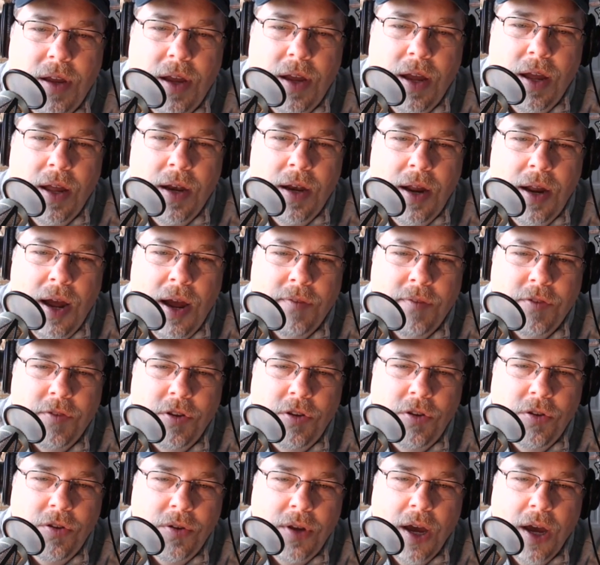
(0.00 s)
And after
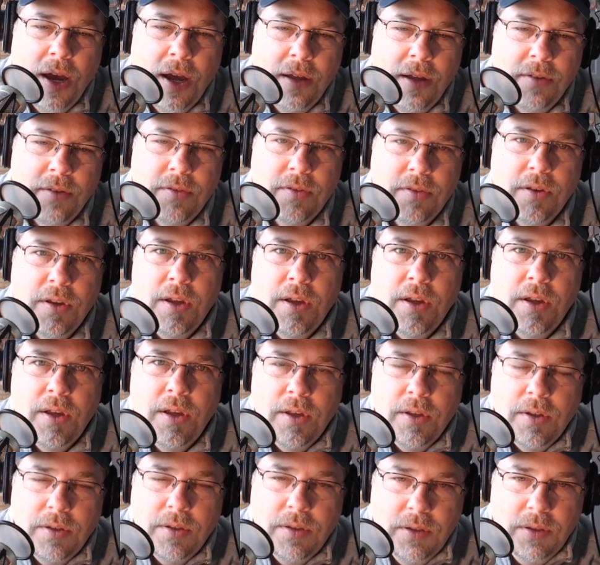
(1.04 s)
you guys
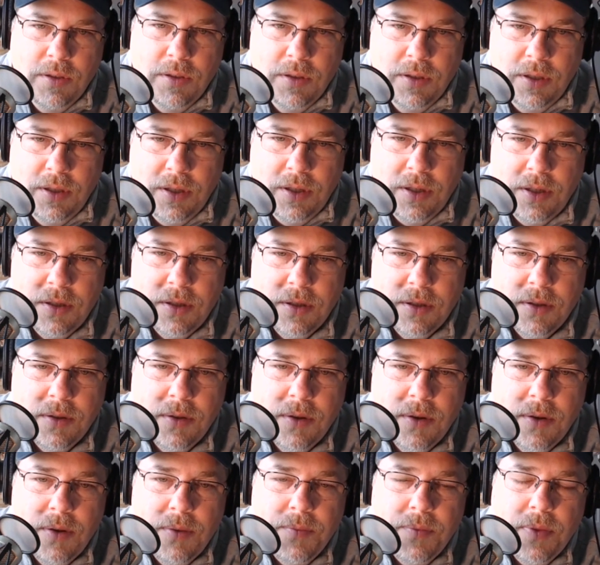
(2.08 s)

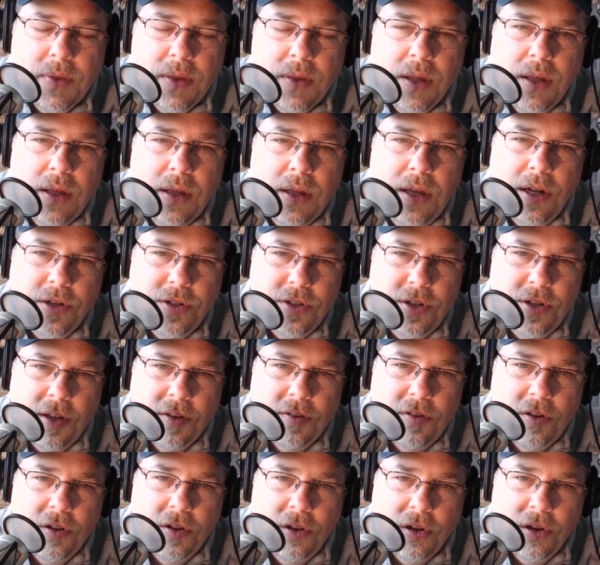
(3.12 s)
get a
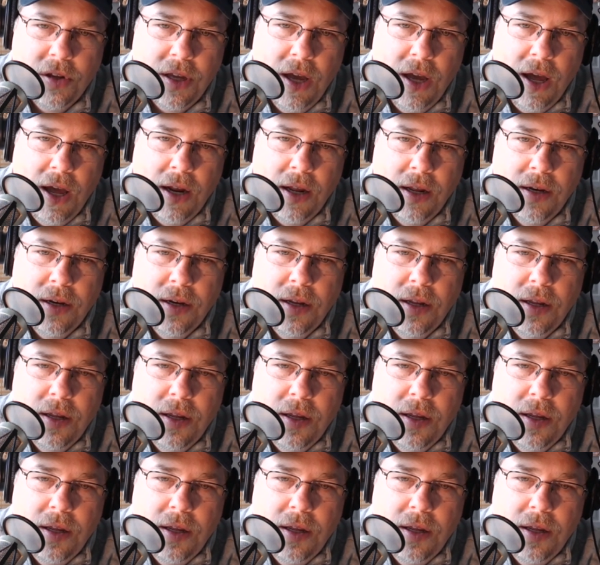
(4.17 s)
chance to look at it,